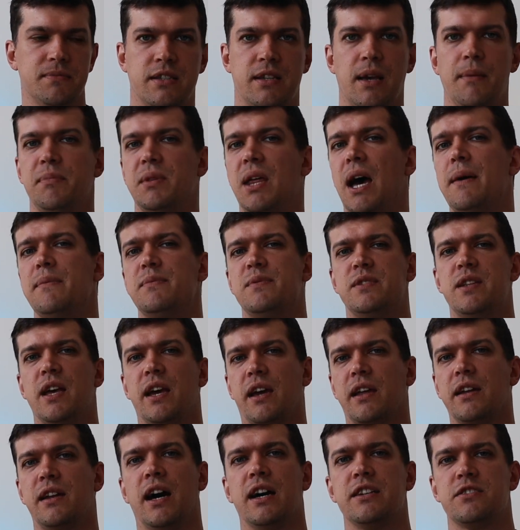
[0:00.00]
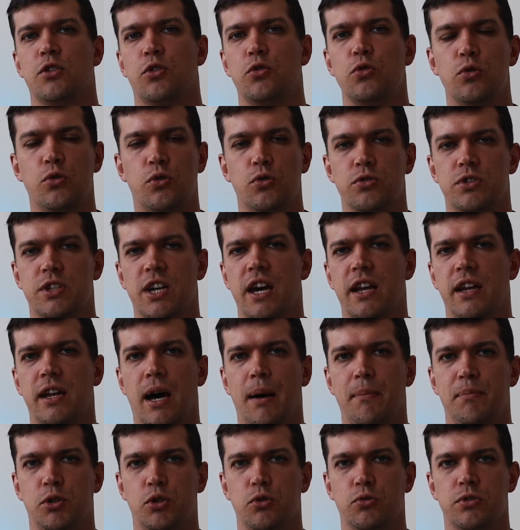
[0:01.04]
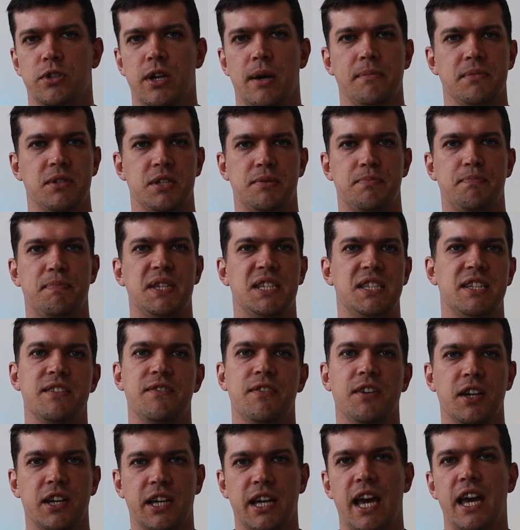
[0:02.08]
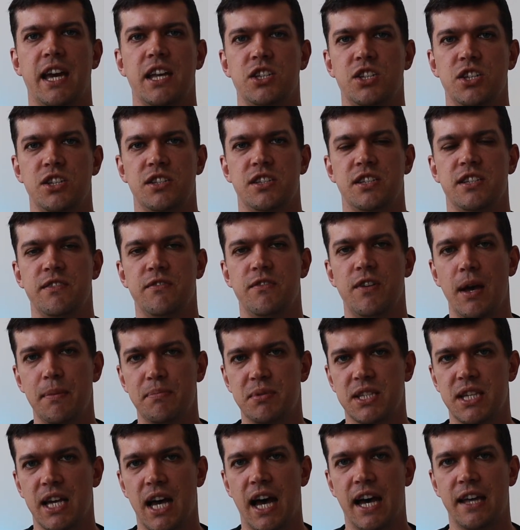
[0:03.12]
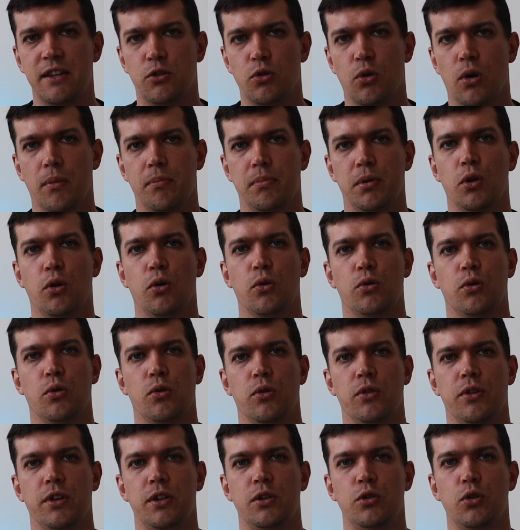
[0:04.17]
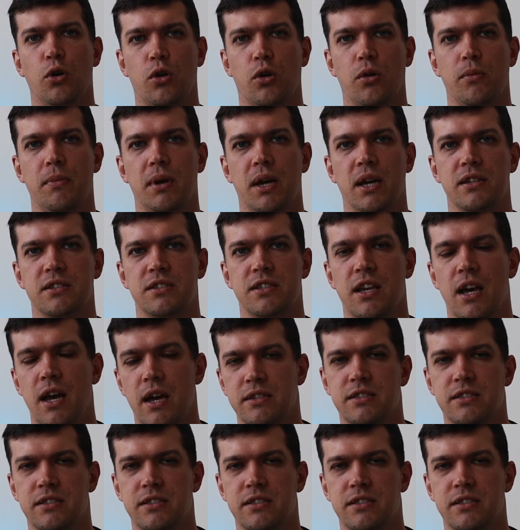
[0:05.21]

Sometimes they can ask you to sign up to some specific agency website to upload all the documents.